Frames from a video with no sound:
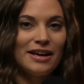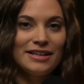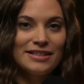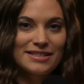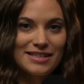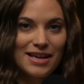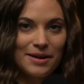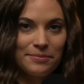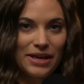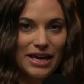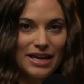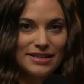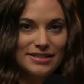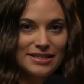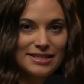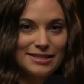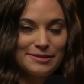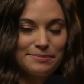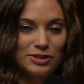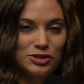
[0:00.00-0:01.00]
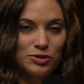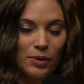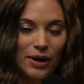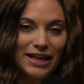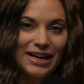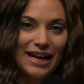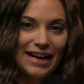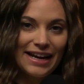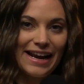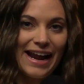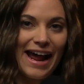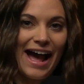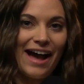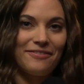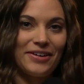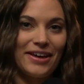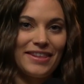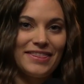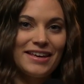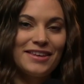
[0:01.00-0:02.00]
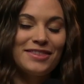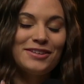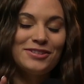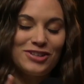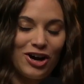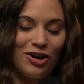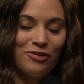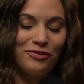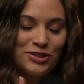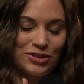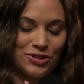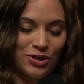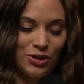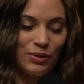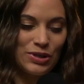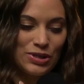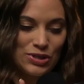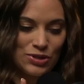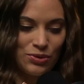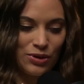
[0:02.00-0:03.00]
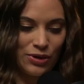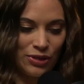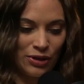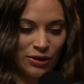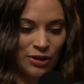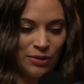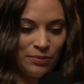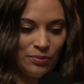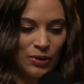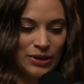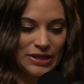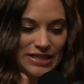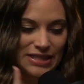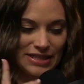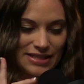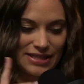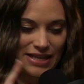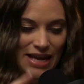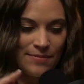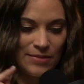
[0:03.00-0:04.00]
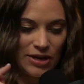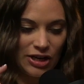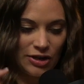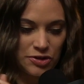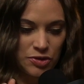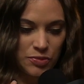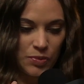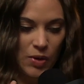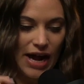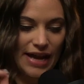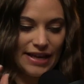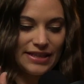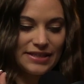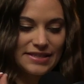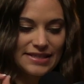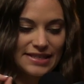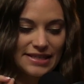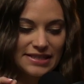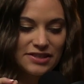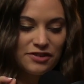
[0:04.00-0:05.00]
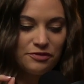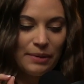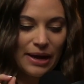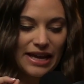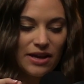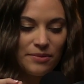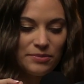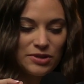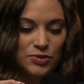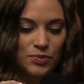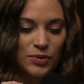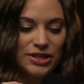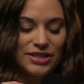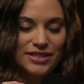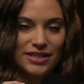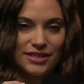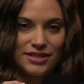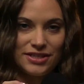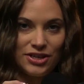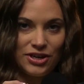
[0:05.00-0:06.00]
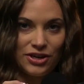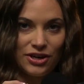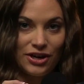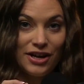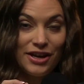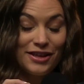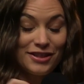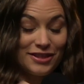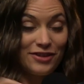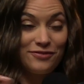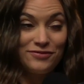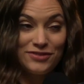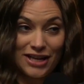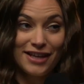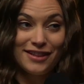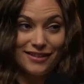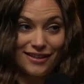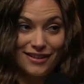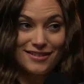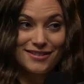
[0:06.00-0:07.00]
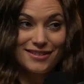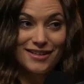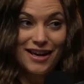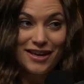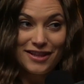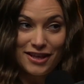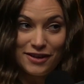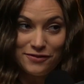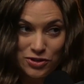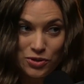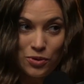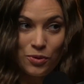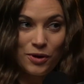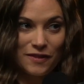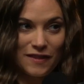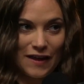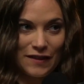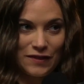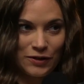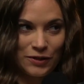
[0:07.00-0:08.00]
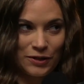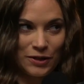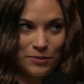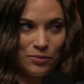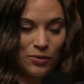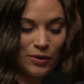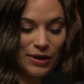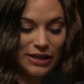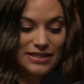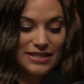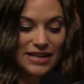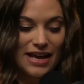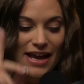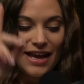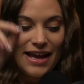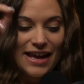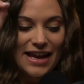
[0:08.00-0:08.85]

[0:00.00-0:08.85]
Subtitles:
in some cases. But 29.5, I think the Dolphins are going to score 30 points in this game, and here's why. In 6 of Miami's wins this year, they've done this. They've scored that 30 points.